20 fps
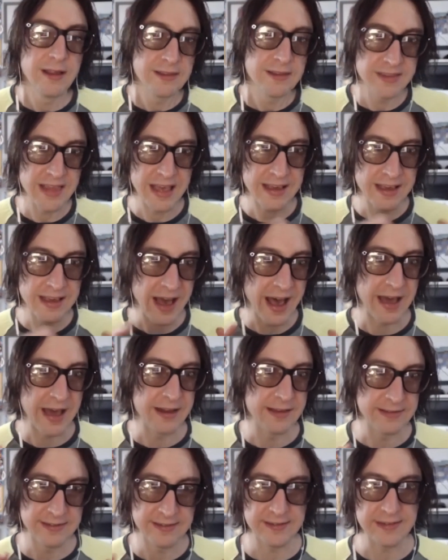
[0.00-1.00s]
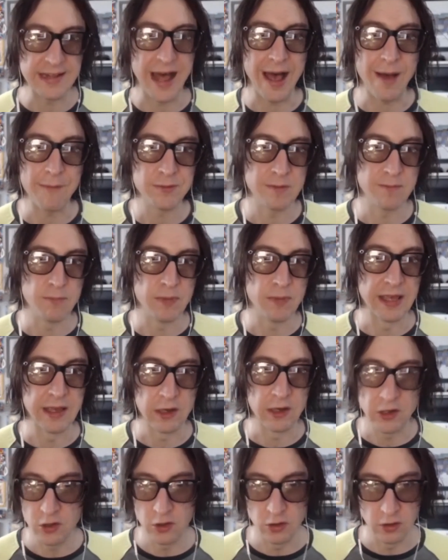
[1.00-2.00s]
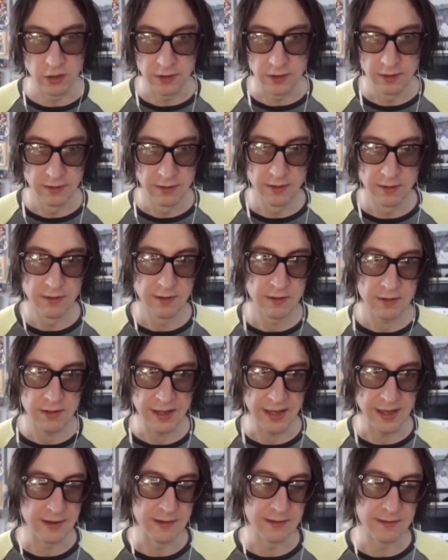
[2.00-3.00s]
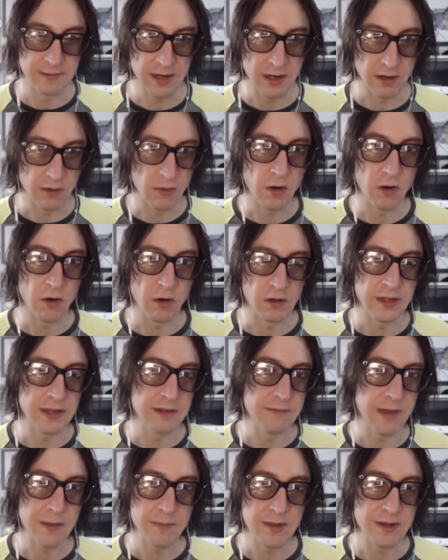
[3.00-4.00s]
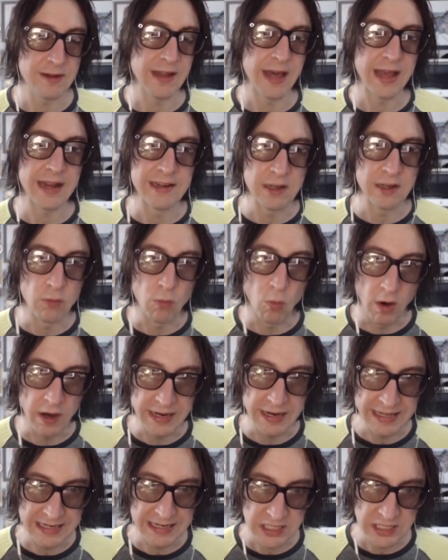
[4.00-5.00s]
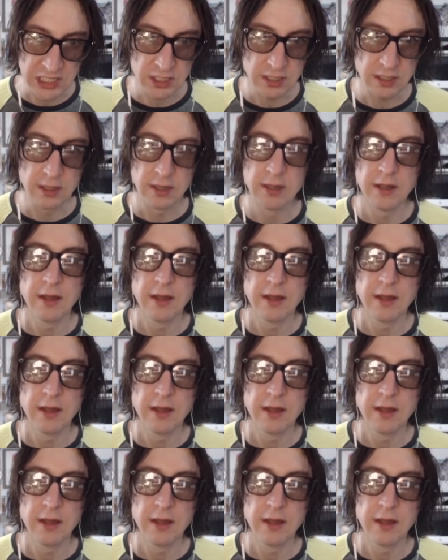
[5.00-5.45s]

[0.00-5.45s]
They kind of stopped being good in early, maybe 91-ish,